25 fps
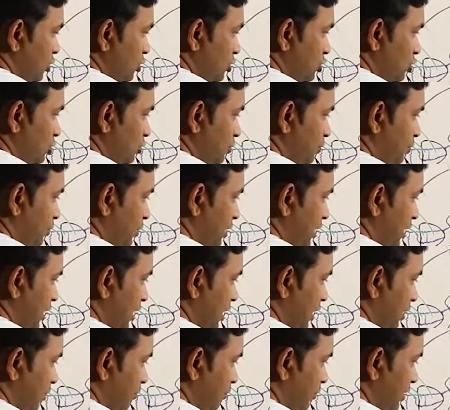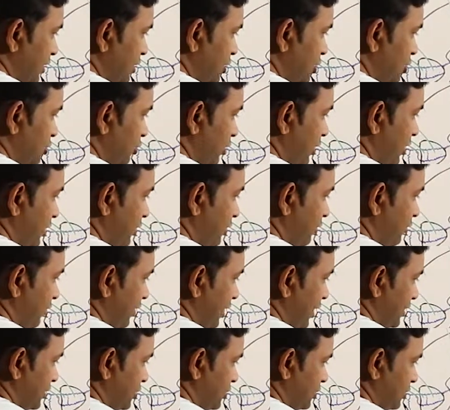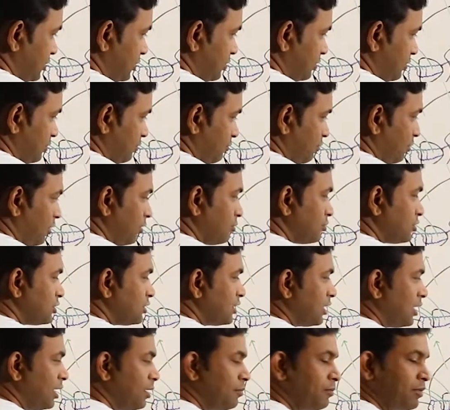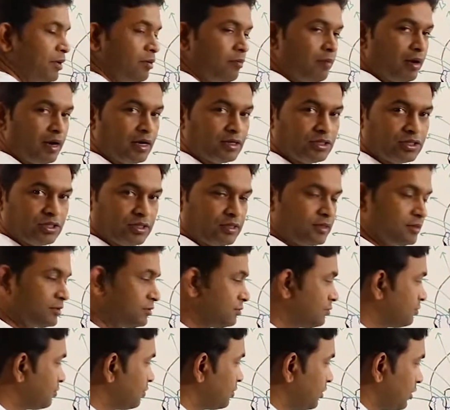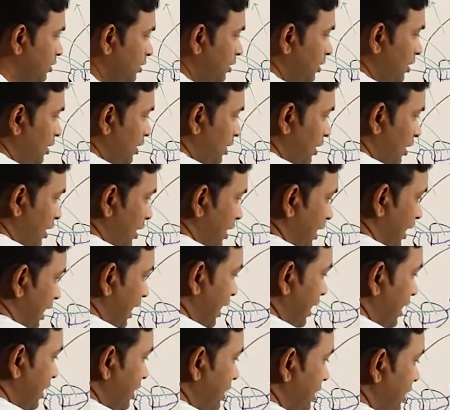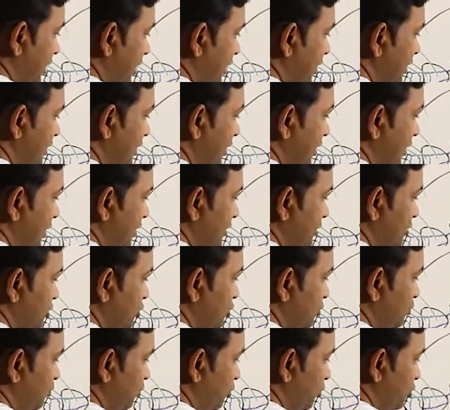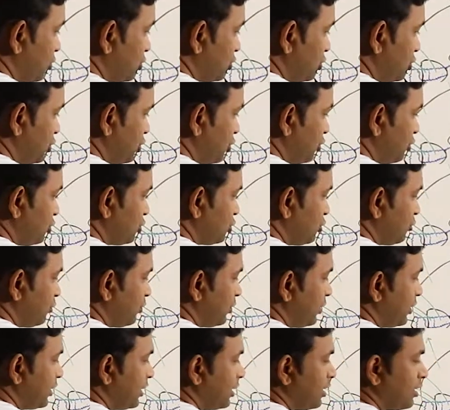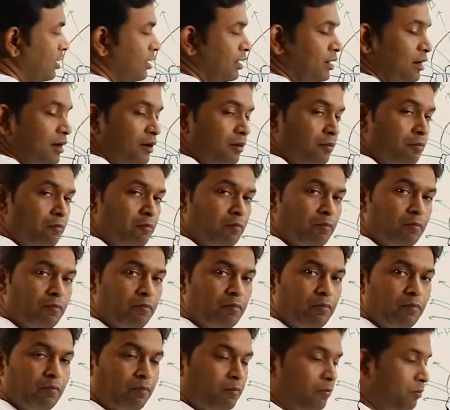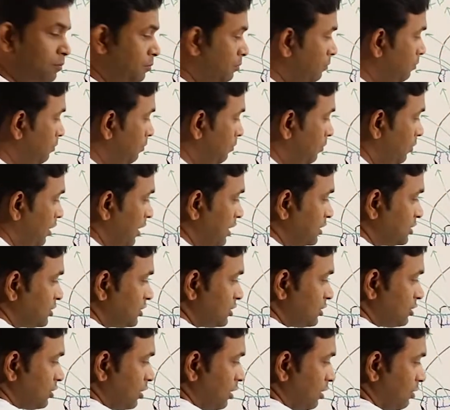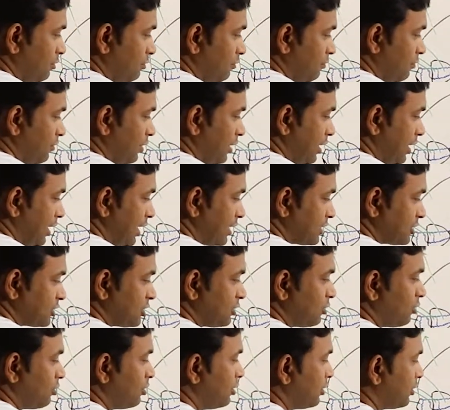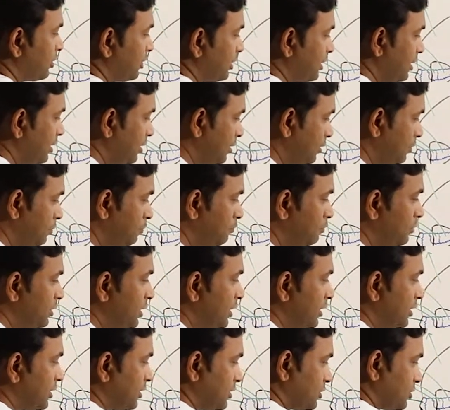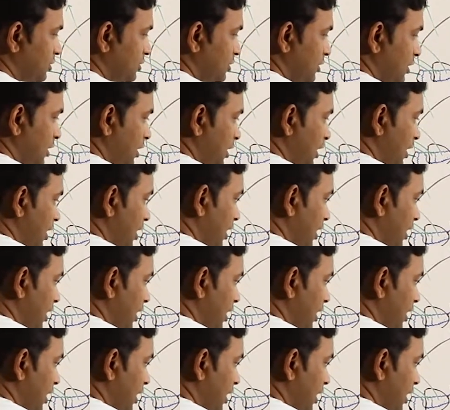supramastoid crest forms the upper margin. Anteriorly there is posterior superior margin of external auditory meatus,